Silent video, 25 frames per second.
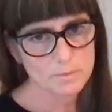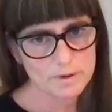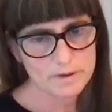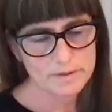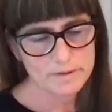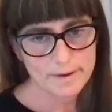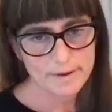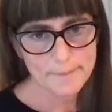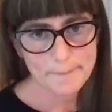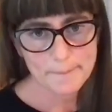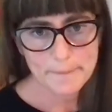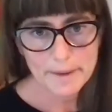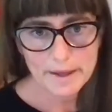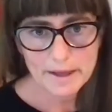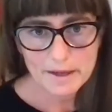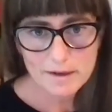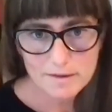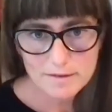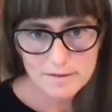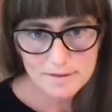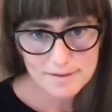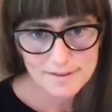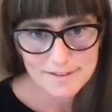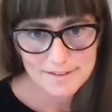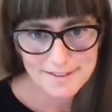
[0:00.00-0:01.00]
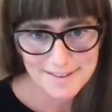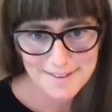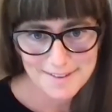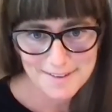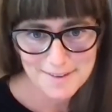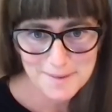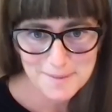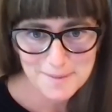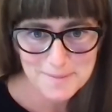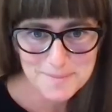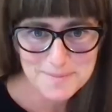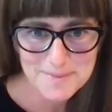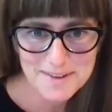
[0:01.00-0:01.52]
what that meant.
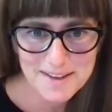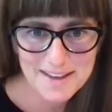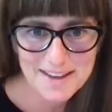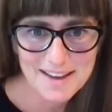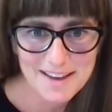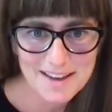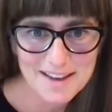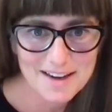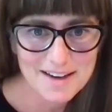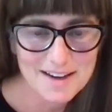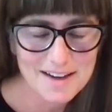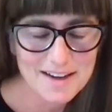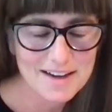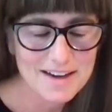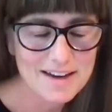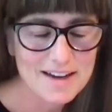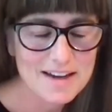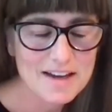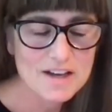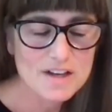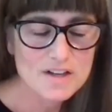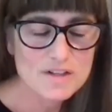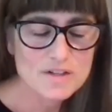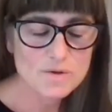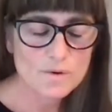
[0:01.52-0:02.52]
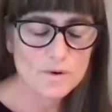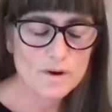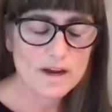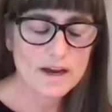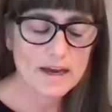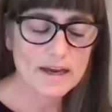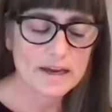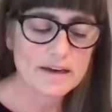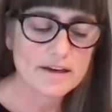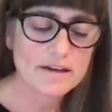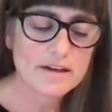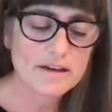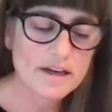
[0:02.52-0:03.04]
Um, and so
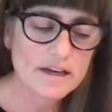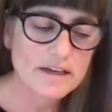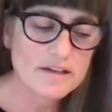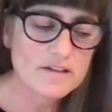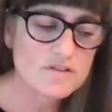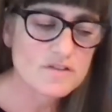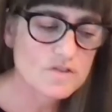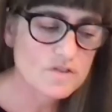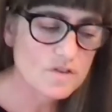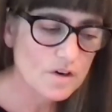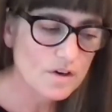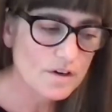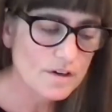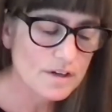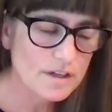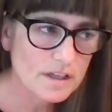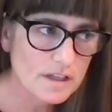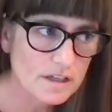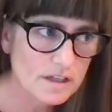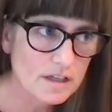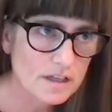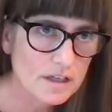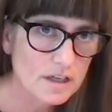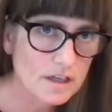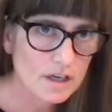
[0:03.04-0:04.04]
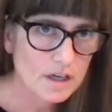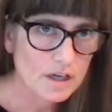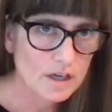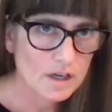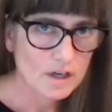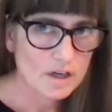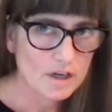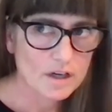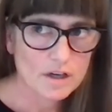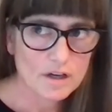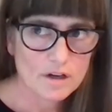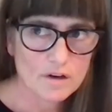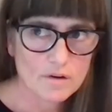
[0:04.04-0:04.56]
I, I started...
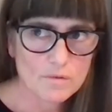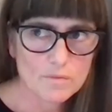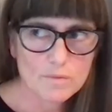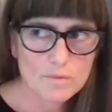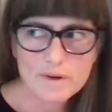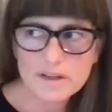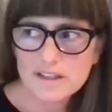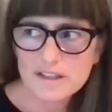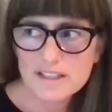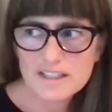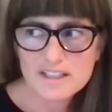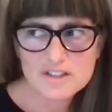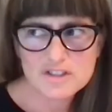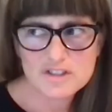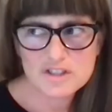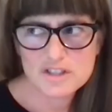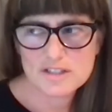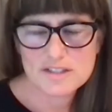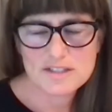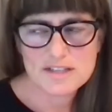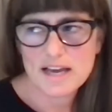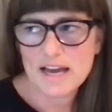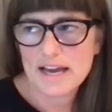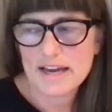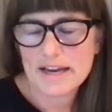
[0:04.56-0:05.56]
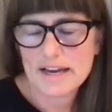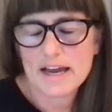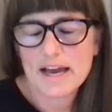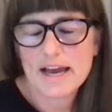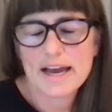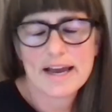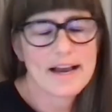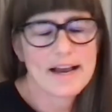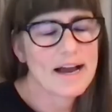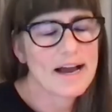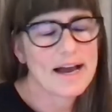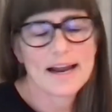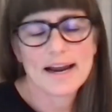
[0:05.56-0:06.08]
really just, I, I
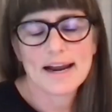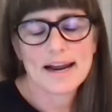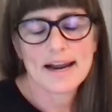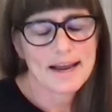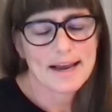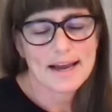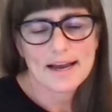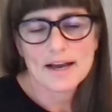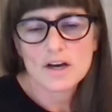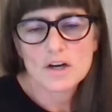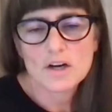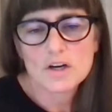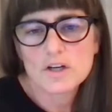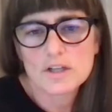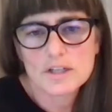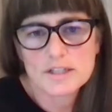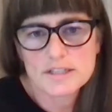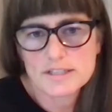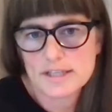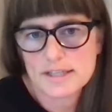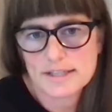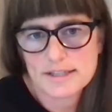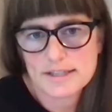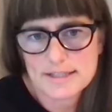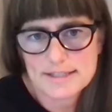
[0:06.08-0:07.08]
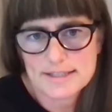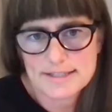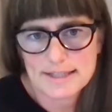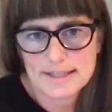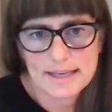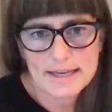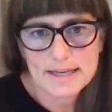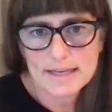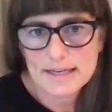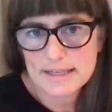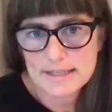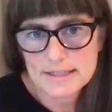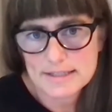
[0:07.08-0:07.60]
got, I got hooked on these
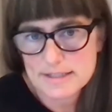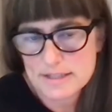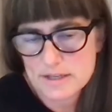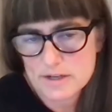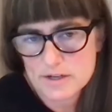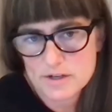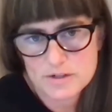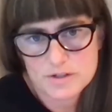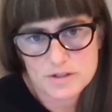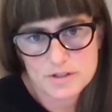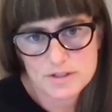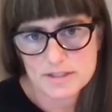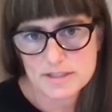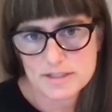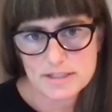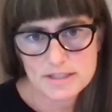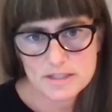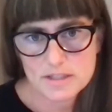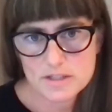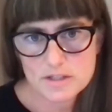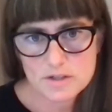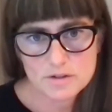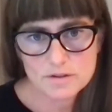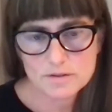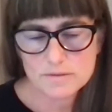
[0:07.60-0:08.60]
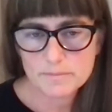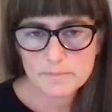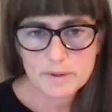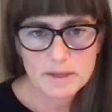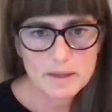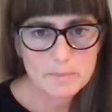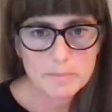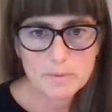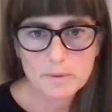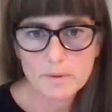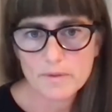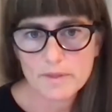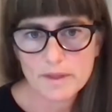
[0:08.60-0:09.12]
ladies. There are just these certain
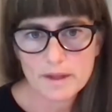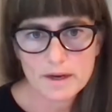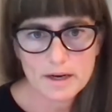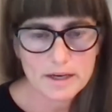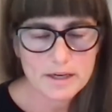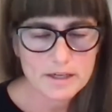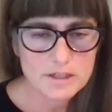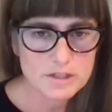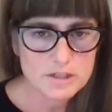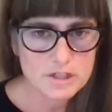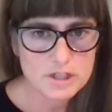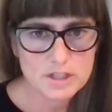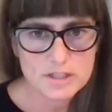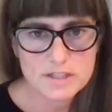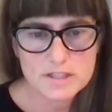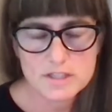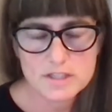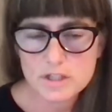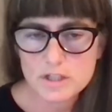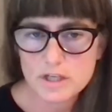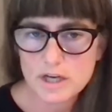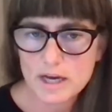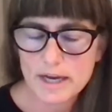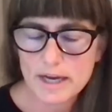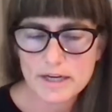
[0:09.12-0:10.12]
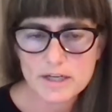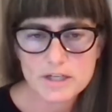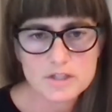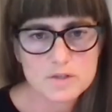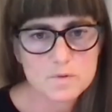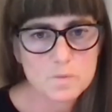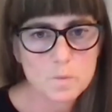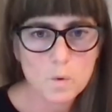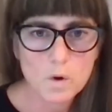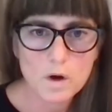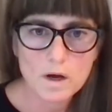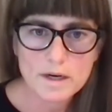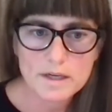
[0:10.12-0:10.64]
people that I just, I just
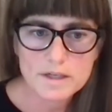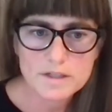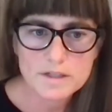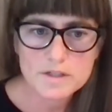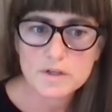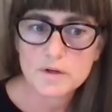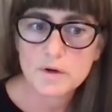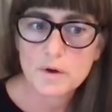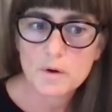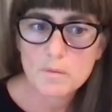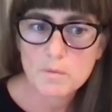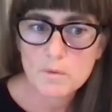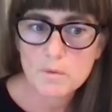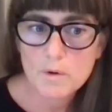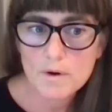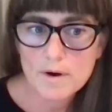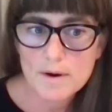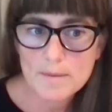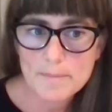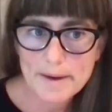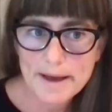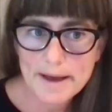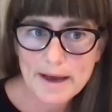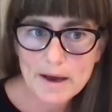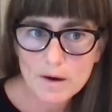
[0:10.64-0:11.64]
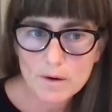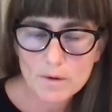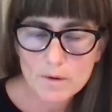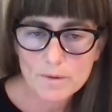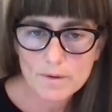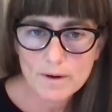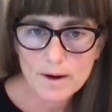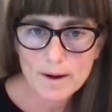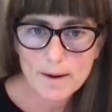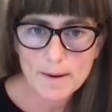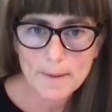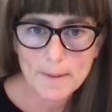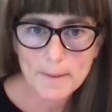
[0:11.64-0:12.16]
wanted to know more
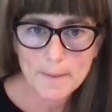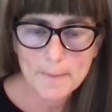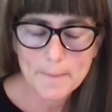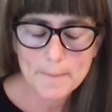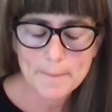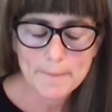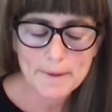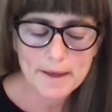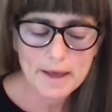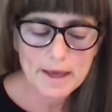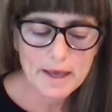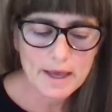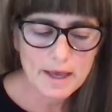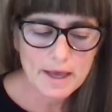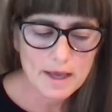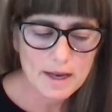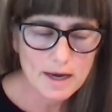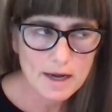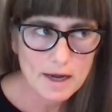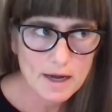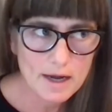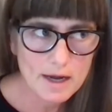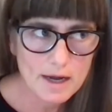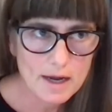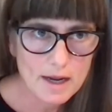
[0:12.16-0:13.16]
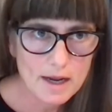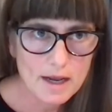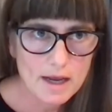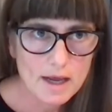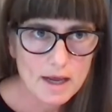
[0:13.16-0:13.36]
about. Um, and